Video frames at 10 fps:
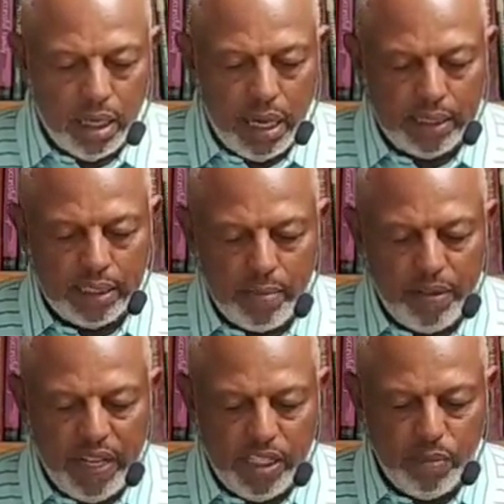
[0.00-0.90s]
Uh, some
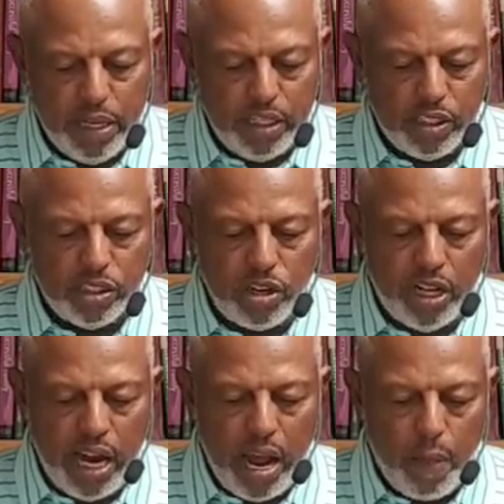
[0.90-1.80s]
of these ministers are
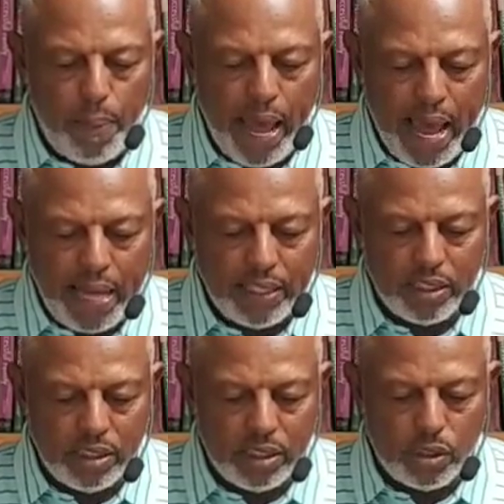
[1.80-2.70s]
now past
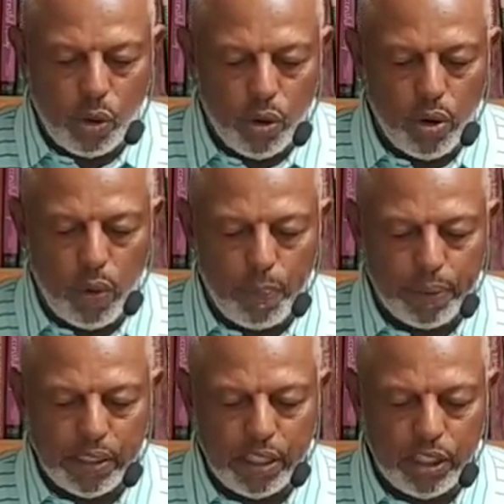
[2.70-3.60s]
pastoral
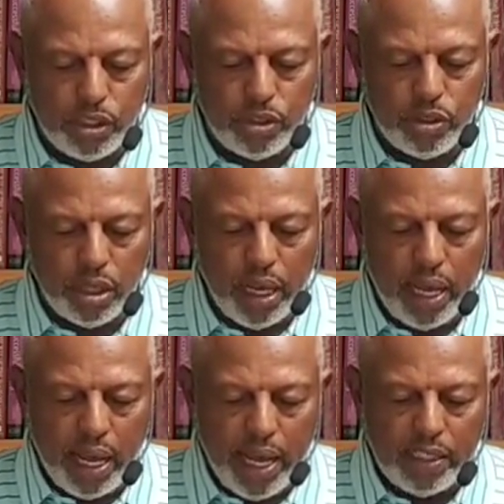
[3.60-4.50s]
positions,
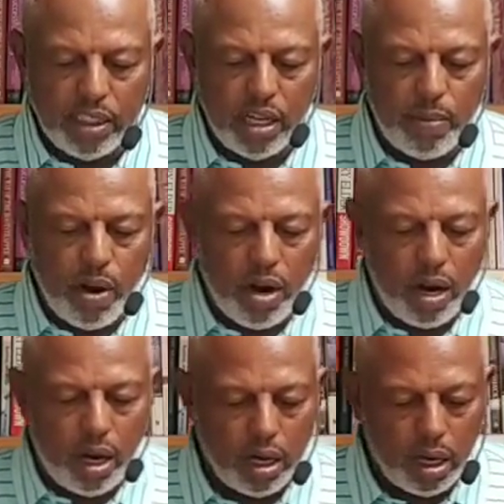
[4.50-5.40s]
and some are
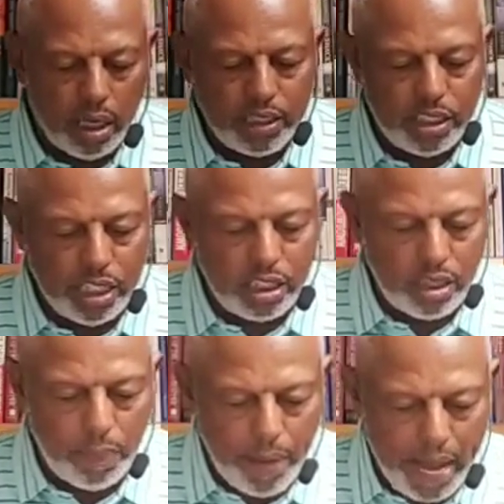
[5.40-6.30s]

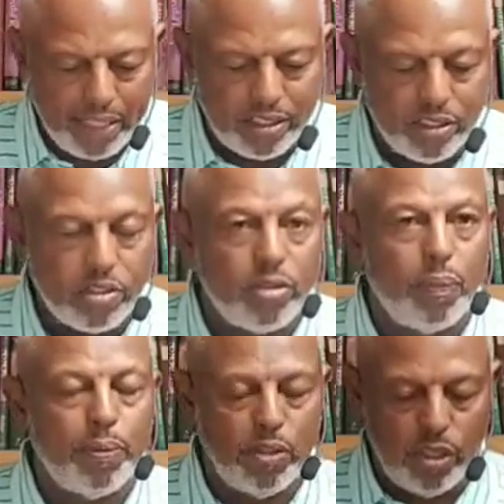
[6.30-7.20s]
assistant pastors'
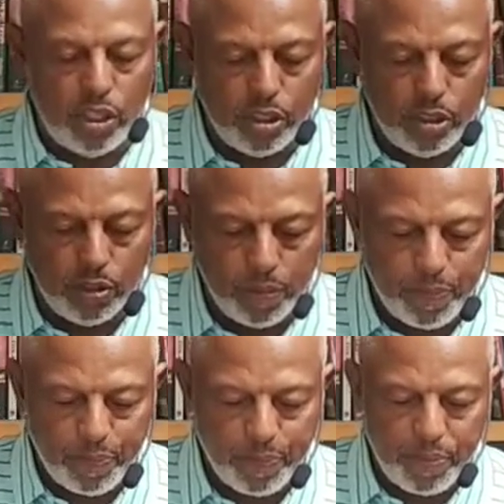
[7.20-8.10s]
position.
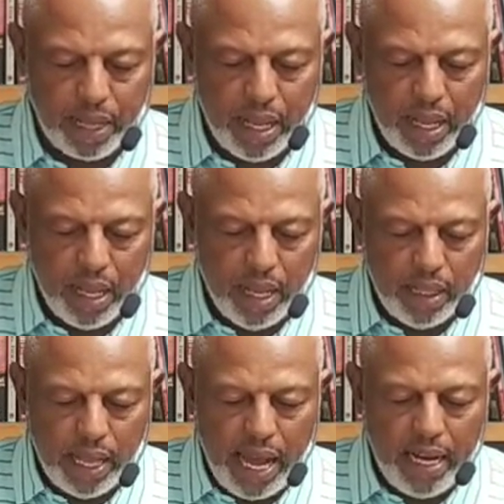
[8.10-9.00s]

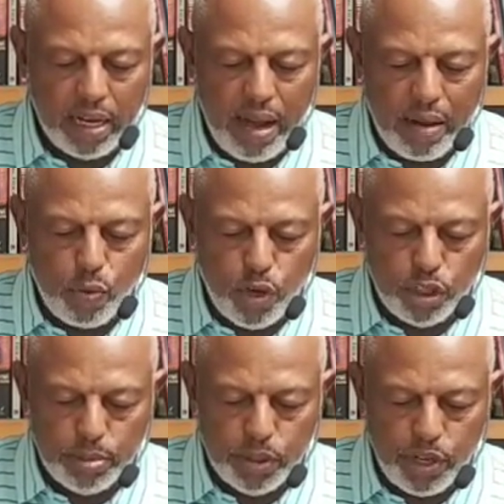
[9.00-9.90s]
The 8 o'clock
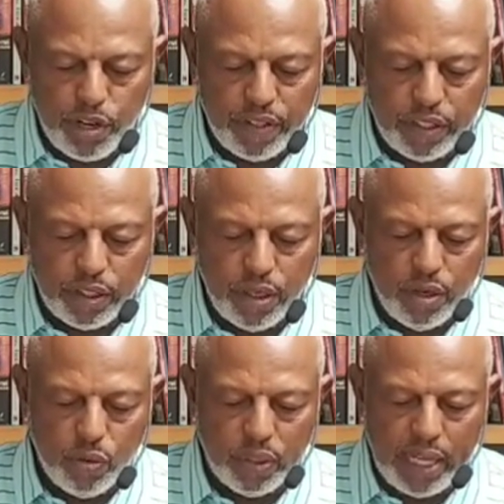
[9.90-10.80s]
worship service
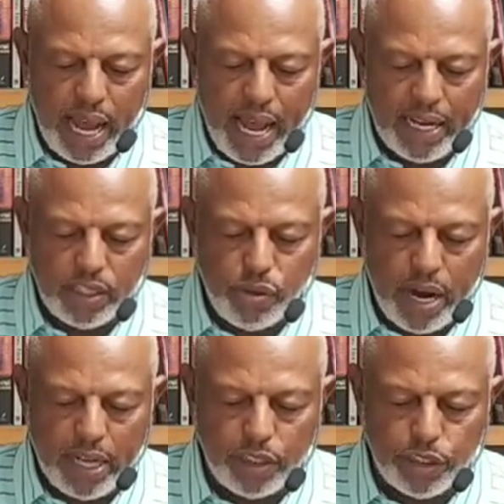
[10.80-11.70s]
was added to
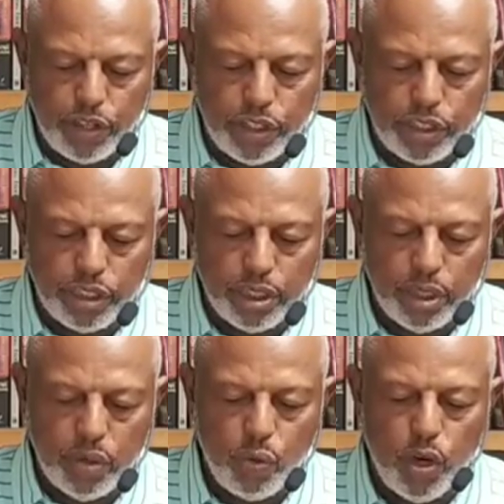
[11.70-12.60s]
our church
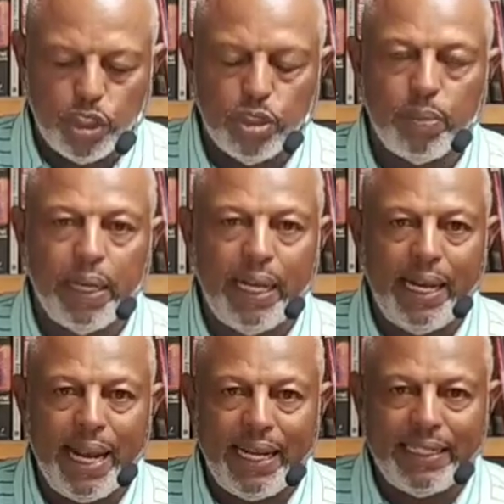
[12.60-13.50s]
worship
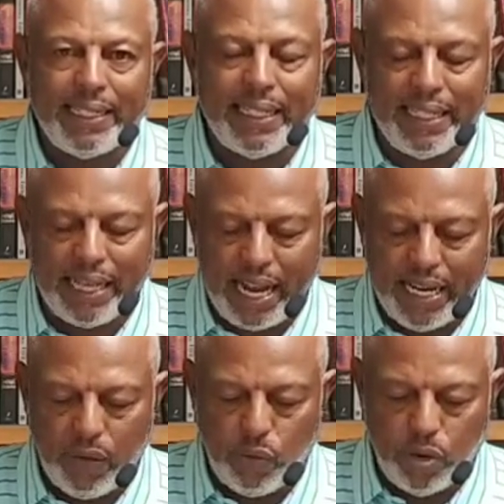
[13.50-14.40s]
in
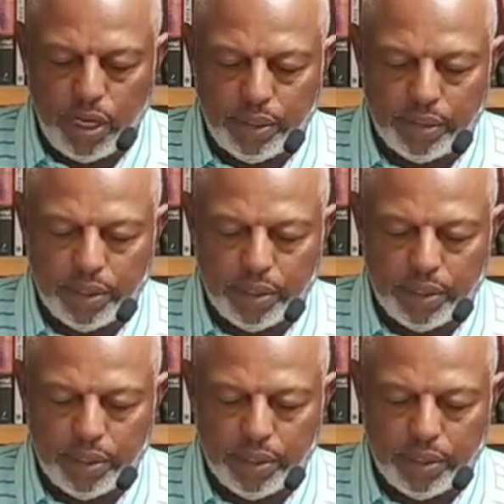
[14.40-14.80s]
1981.